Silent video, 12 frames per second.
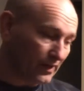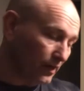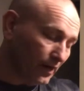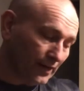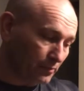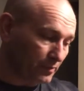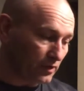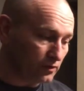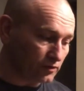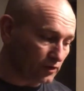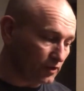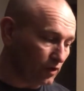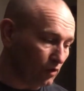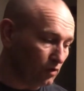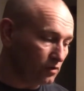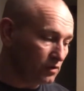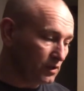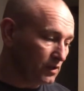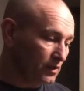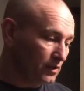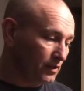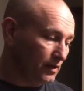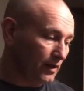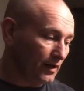eye appeal dirt hole,
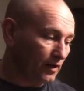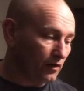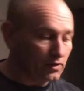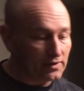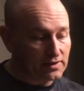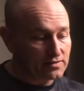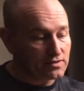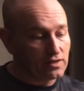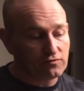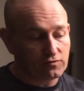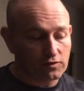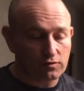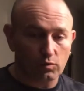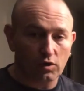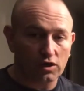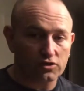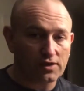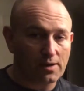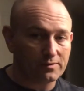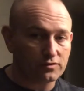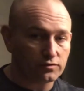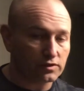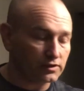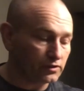or like I said, for water trapping is
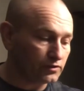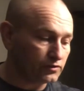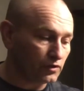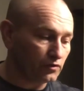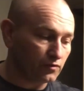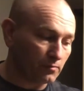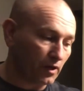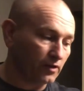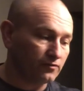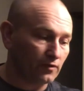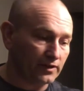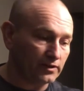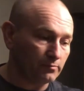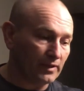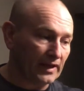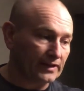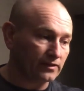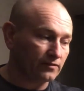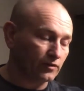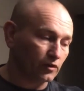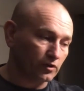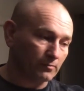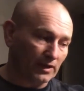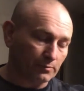really good too for modifying the bank. If you're going
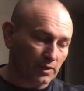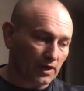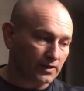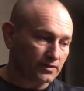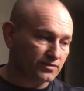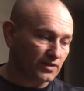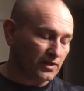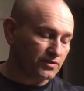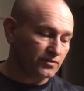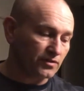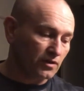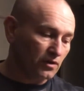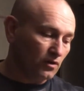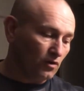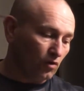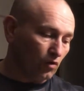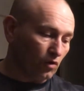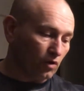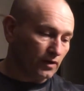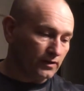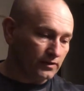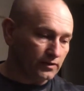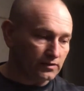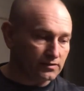to make pocket sets, or
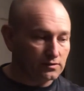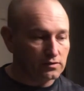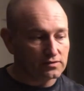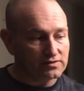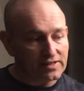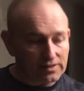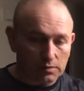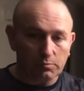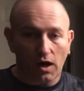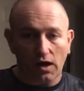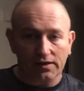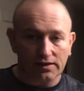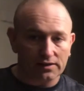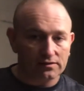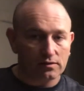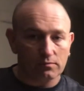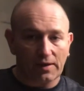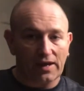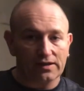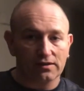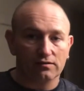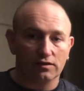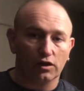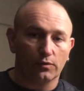you're digging a pocket into the bank,
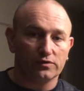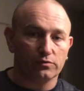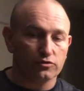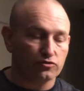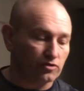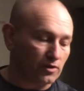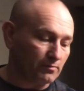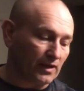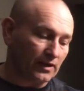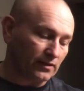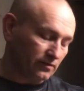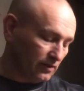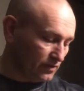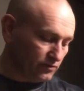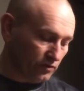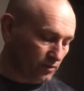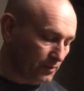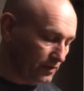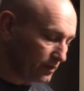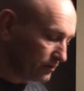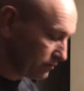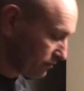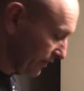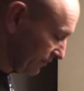into a stream bank, that's going to be
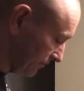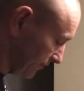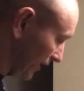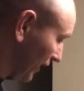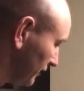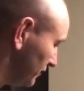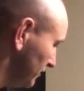great for that.